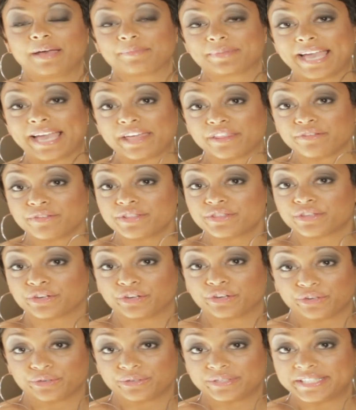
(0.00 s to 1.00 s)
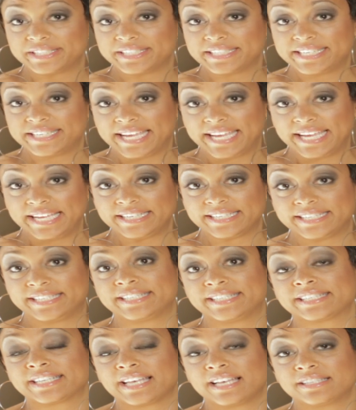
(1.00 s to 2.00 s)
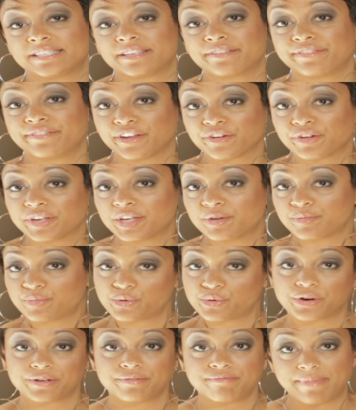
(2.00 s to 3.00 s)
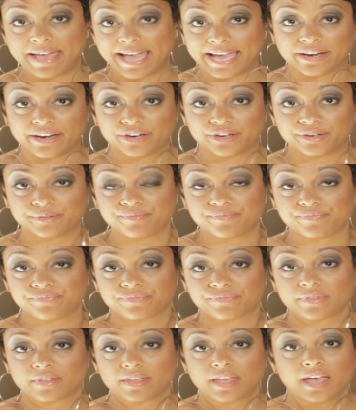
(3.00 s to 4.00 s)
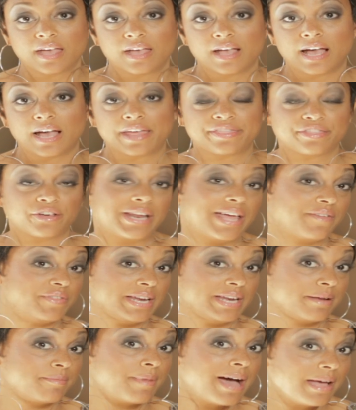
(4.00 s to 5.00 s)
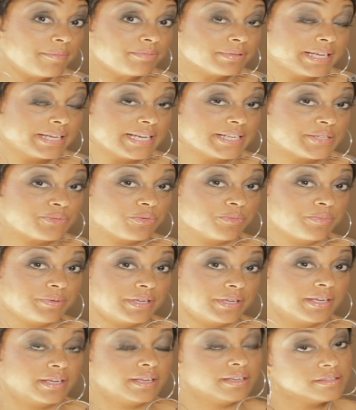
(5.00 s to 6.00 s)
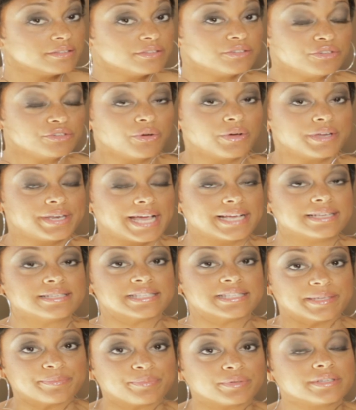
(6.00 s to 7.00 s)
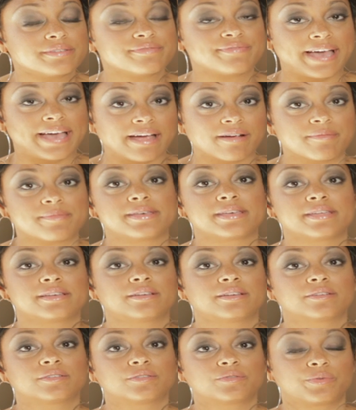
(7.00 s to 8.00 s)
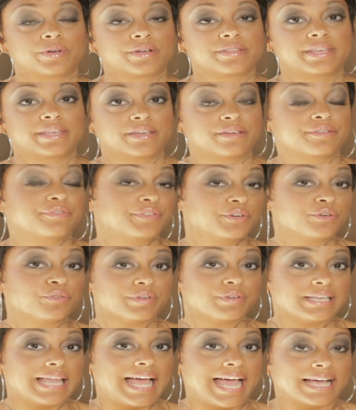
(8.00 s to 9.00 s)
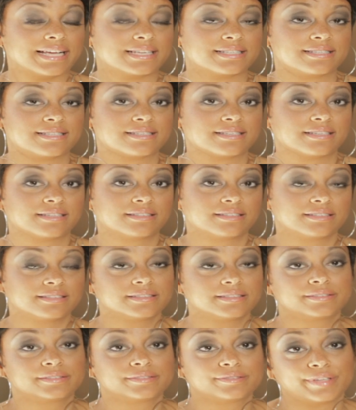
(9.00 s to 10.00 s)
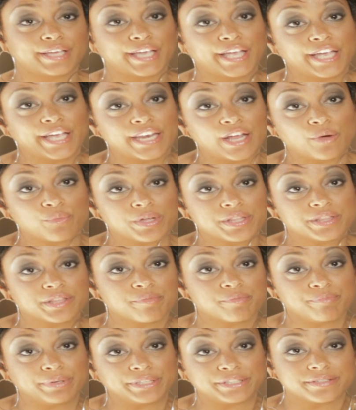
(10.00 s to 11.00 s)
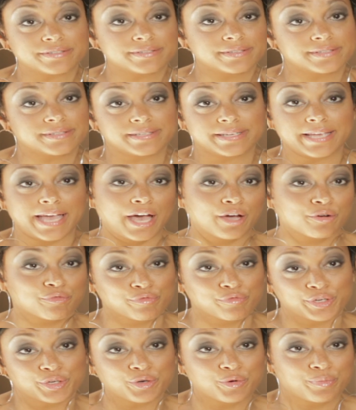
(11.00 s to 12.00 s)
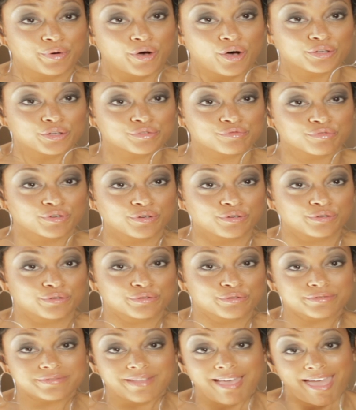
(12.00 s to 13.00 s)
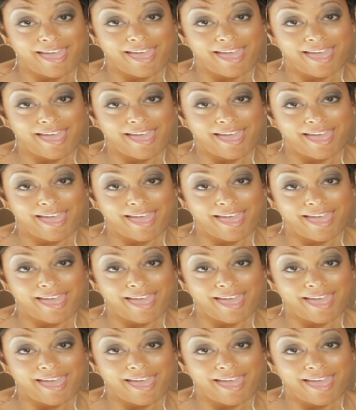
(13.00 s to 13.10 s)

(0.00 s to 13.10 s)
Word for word: I'm gathering the girls today to discuss a very important matter. I thought having it at my place would be, you know, a nice, simple environment where they could feel relaxed. And I want them bitches to see how a real boss rolls.